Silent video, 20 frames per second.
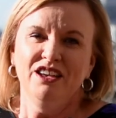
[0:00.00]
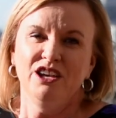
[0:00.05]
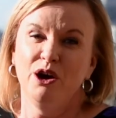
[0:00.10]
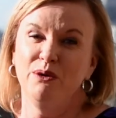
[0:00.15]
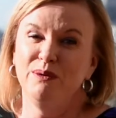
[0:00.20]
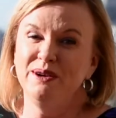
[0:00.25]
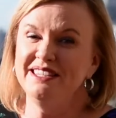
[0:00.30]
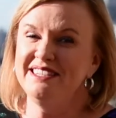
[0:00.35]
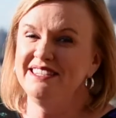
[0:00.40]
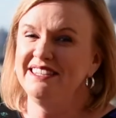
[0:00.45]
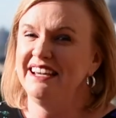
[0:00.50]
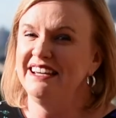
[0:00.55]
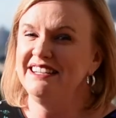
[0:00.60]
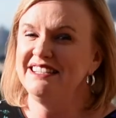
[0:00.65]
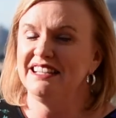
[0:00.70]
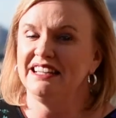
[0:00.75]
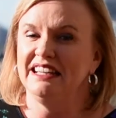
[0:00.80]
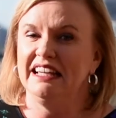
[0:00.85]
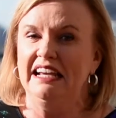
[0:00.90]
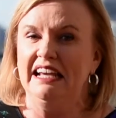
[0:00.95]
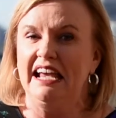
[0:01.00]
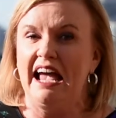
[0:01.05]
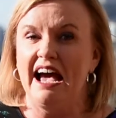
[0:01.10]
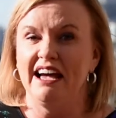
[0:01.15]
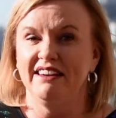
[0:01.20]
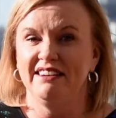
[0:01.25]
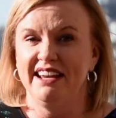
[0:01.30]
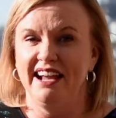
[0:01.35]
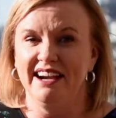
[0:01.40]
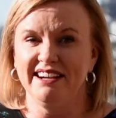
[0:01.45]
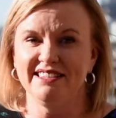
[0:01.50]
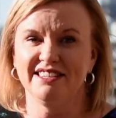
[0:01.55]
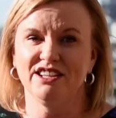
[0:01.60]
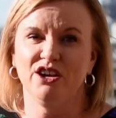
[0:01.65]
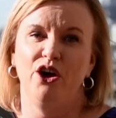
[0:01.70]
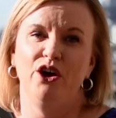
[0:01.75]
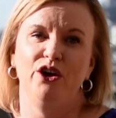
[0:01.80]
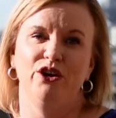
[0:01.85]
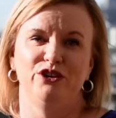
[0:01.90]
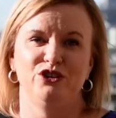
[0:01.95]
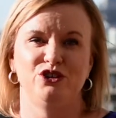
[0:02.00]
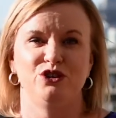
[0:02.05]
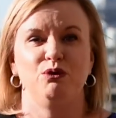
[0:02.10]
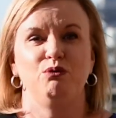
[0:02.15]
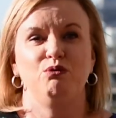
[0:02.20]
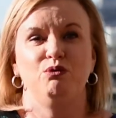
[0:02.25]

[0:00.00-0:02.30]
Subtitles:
Coincidentally, our next coach,